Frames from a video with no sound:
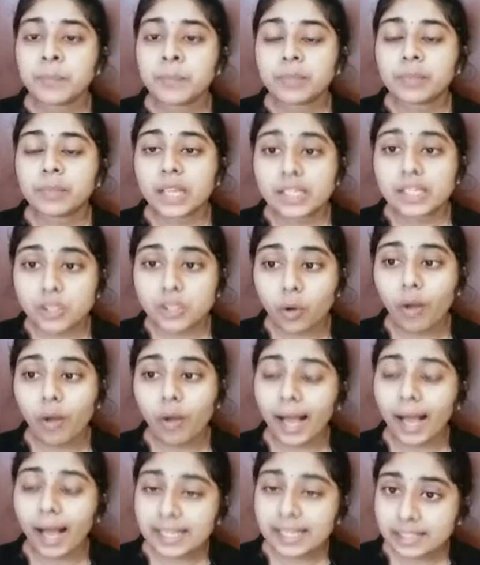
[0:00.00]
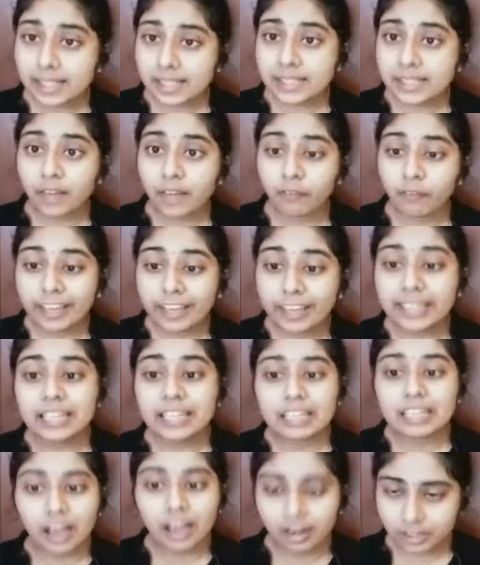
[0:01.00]
so as these are very
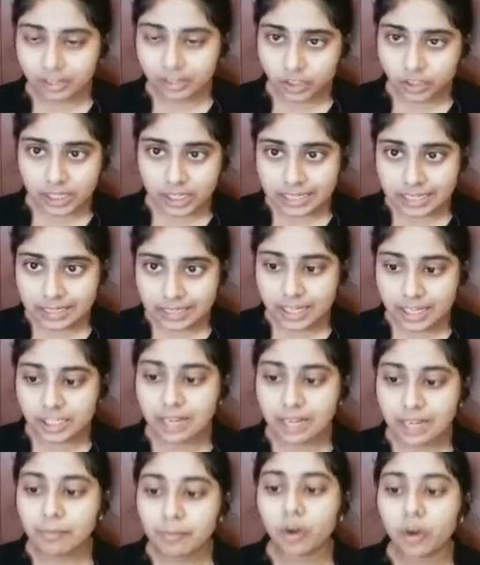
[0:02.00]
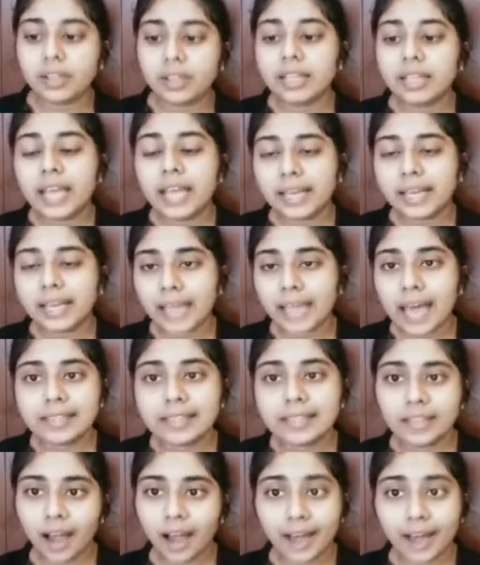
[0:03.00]
large international bonds, they carry
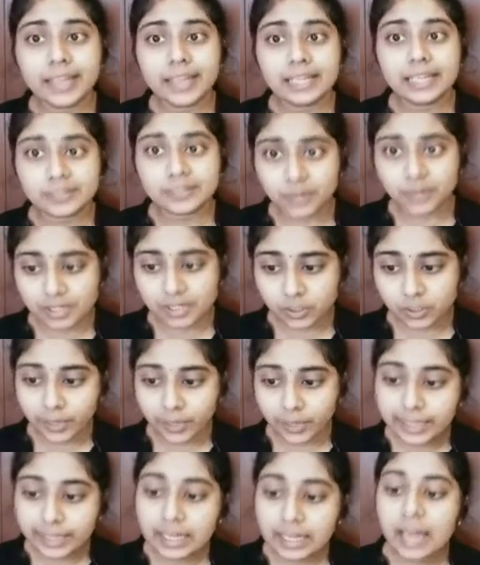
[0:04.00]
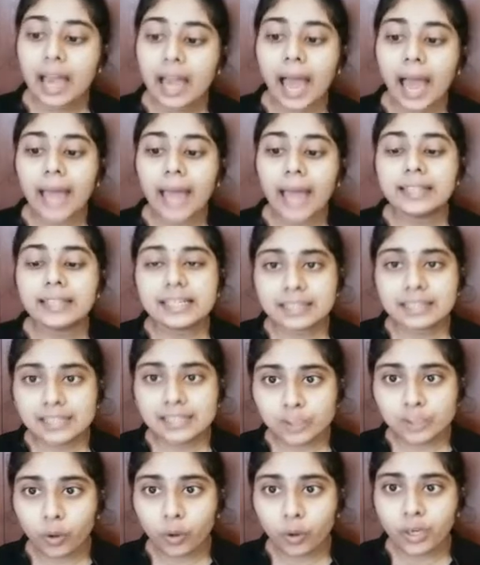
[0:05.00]
high interest rate, and these are
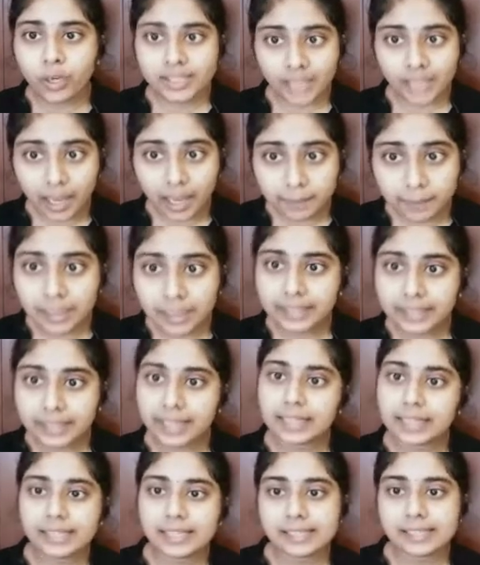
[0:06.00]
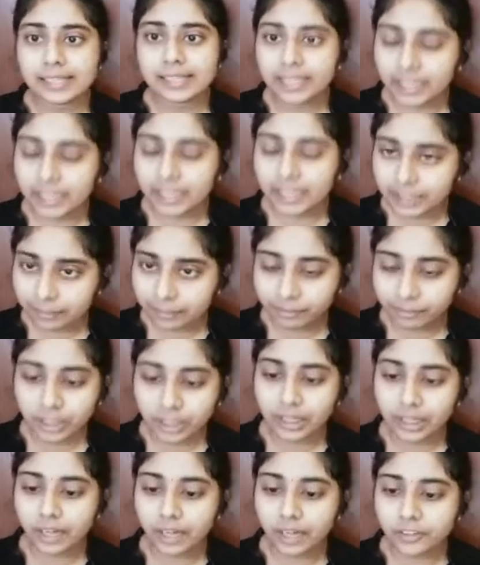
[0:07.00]
sold simultaneously in different
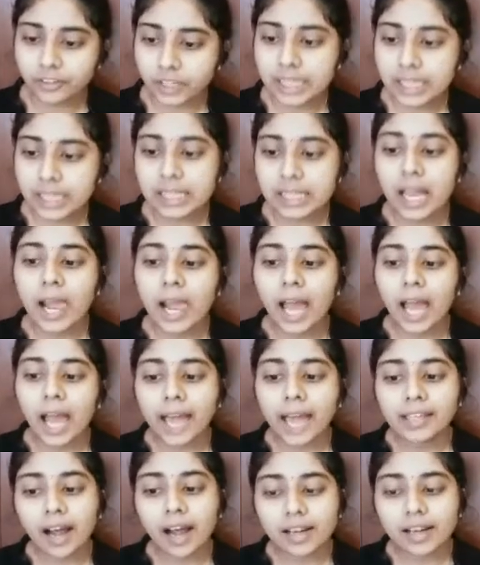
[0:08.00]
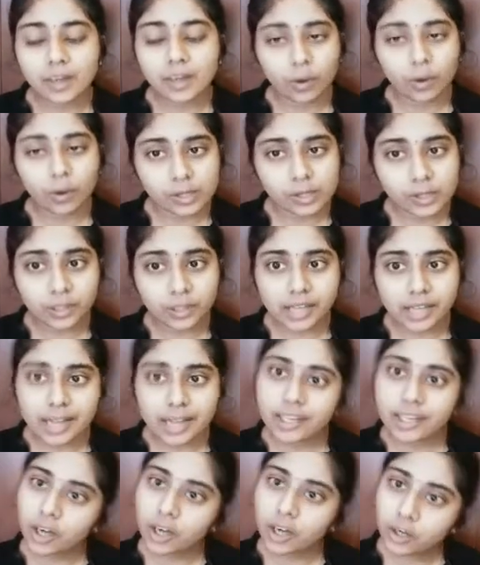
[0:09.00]
countries and are also traded
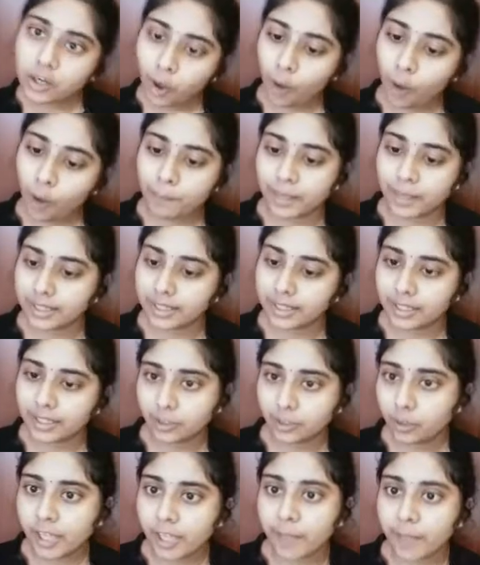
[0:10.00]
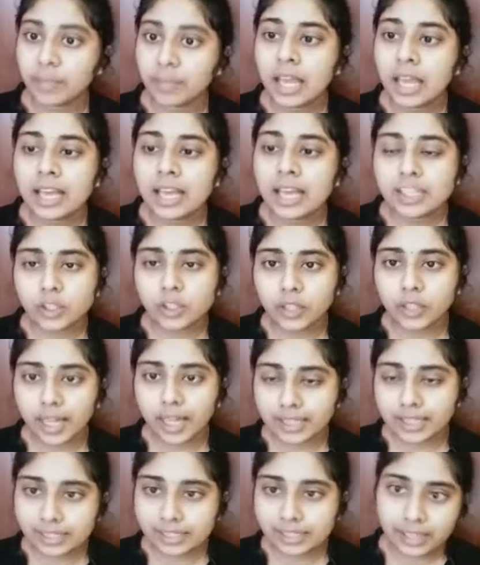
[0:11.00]
on home market. Okay, so that is
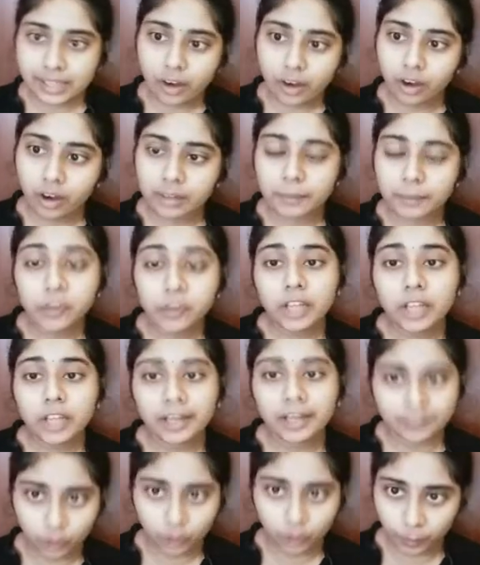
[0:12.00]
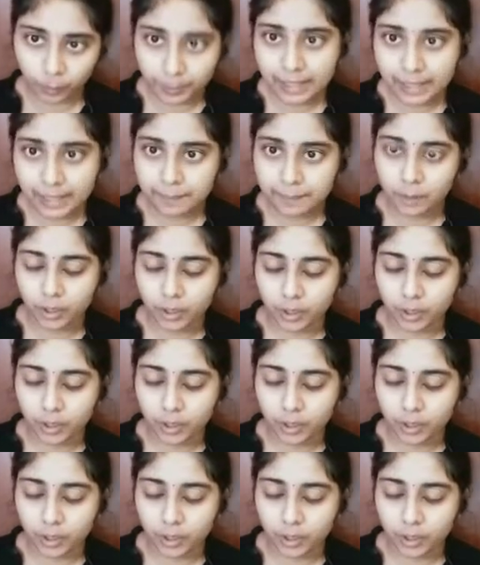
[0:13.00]
all about global bond.